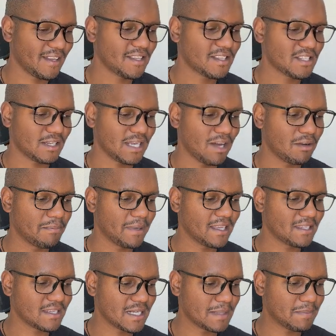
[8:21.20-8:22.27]
So now we're
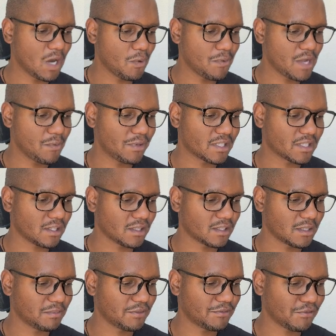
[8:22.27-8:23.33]
basically by where we
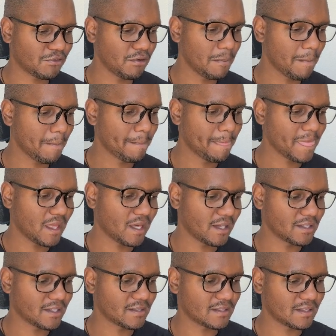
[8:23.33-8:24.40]
started before, and you
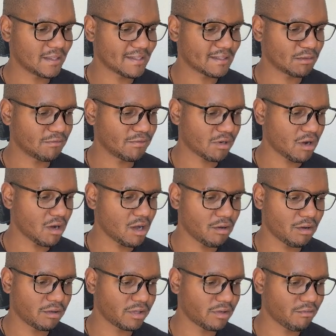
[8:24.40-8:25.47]
can see the silver car
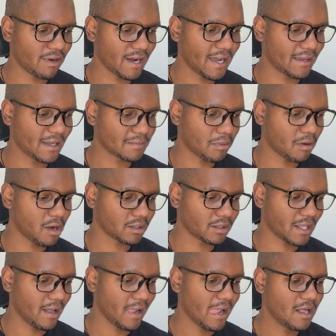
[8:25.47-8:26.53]
on the right that's parked
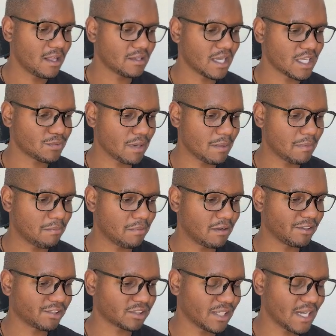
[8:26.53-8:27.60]
there. That's where my
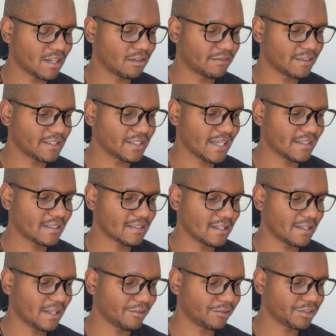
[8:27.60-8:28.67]
brother started off the test, and
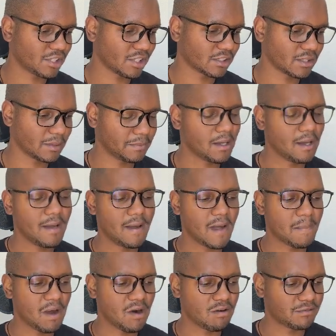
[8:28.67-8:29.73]
now it's just a
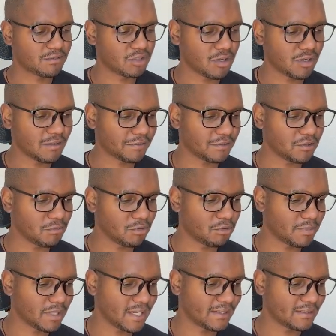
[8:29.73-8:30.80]
matter of doing a few more
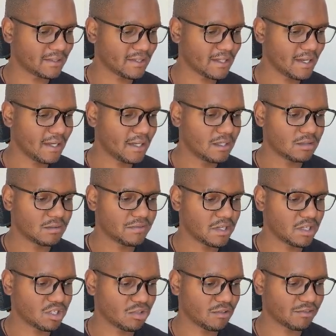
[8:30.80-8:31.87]
minutes to
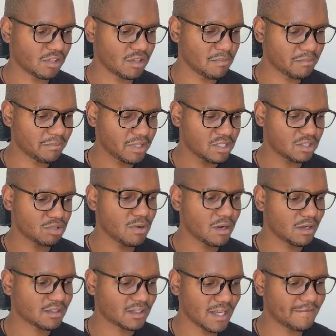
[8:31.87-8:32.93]
finish off. So remember, you still want
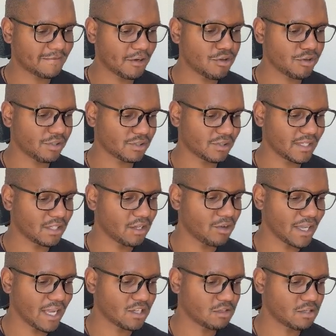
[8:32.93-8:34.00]
to stay focused here. Don't
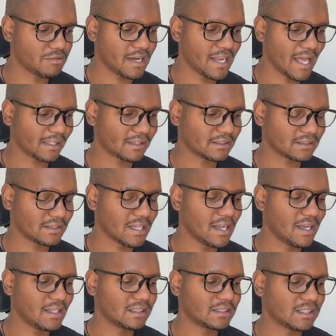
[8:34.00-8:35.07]
get too relaxed.
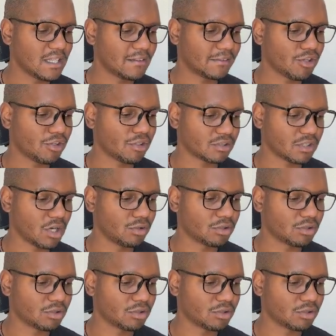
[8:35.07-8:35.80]
Stay focused the whole